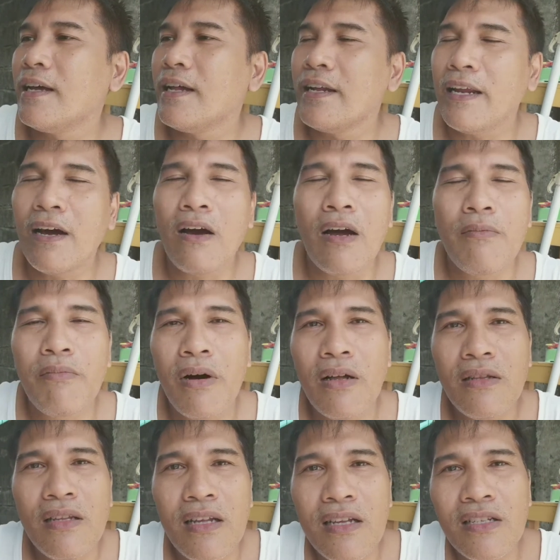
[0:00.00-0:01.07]
Now, I
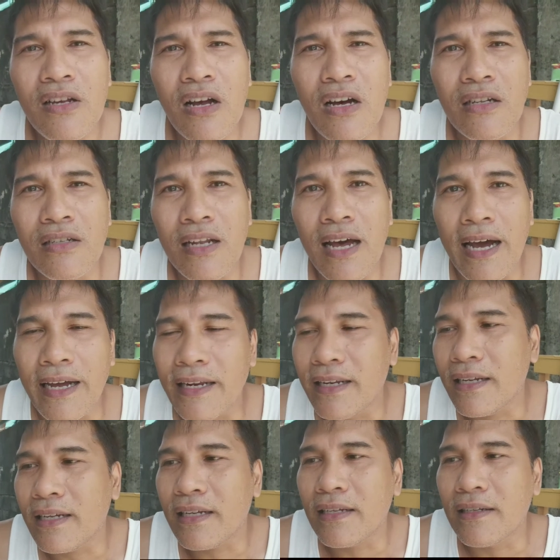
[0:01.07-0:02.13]
bought this online
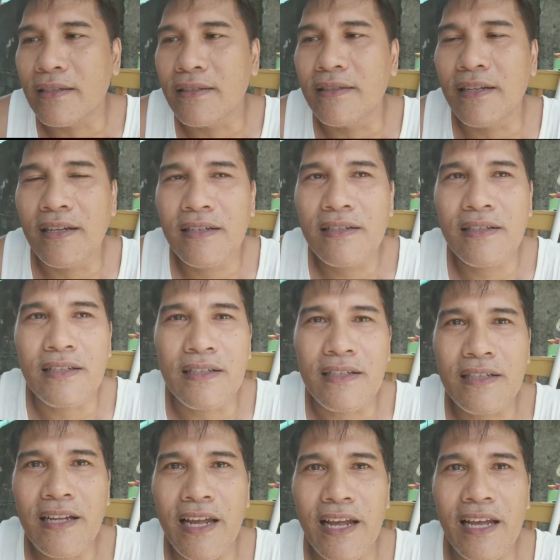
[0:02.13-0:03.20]
because this
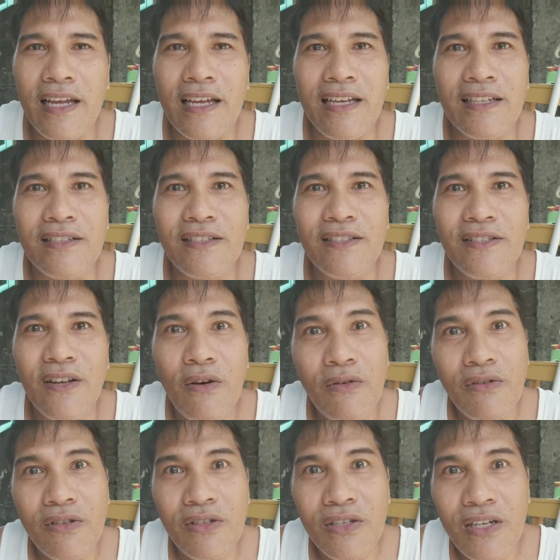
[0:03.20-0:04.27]
thing is so
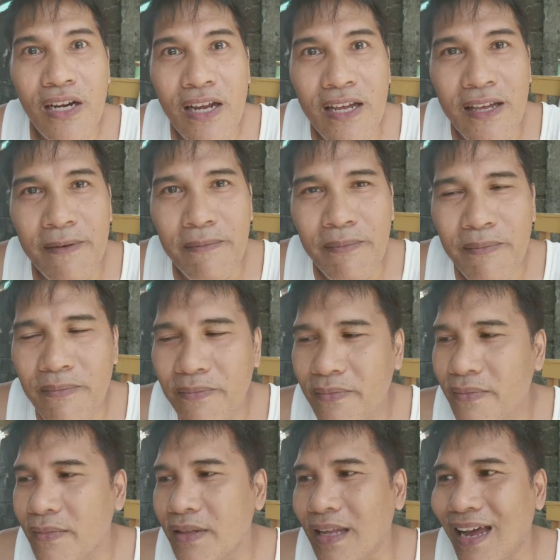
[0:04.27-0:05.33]
cheap
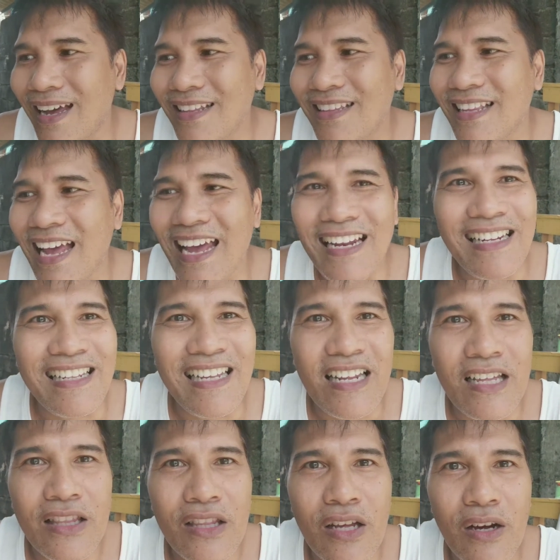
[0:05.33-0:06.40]
that I
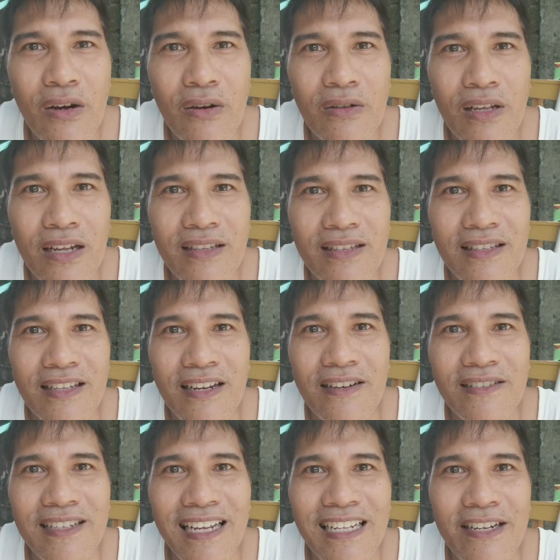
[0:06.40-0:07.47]
didn't know that
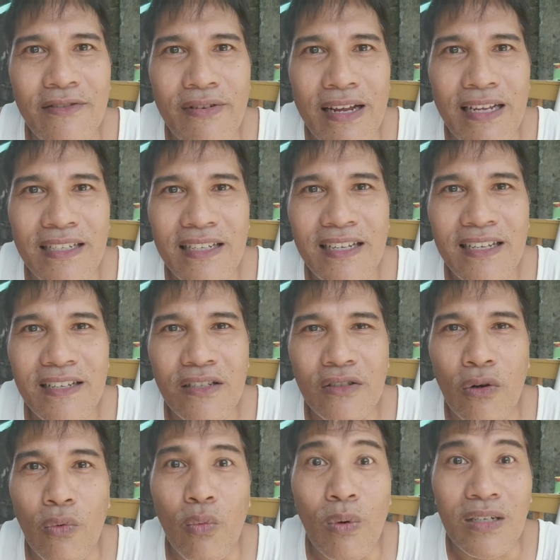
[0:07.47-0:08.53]
there's a risk.
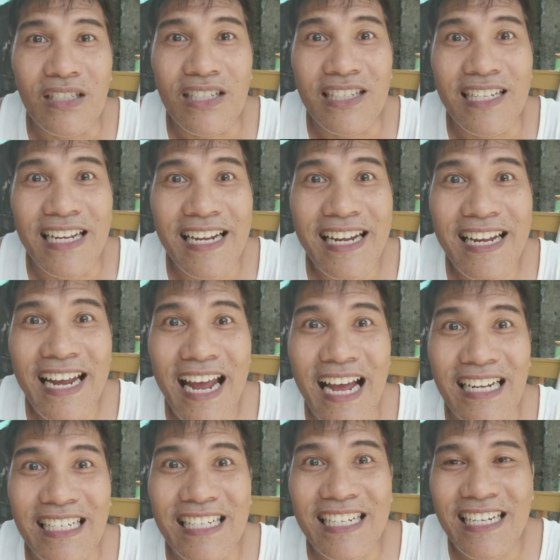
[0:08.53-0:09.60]
So what's the
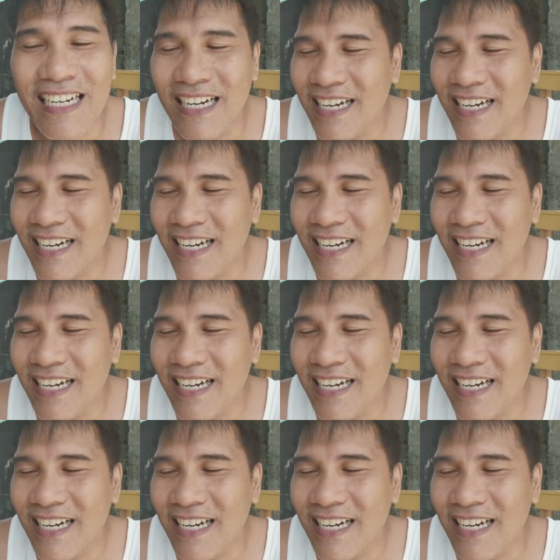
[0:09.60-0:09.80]
catch?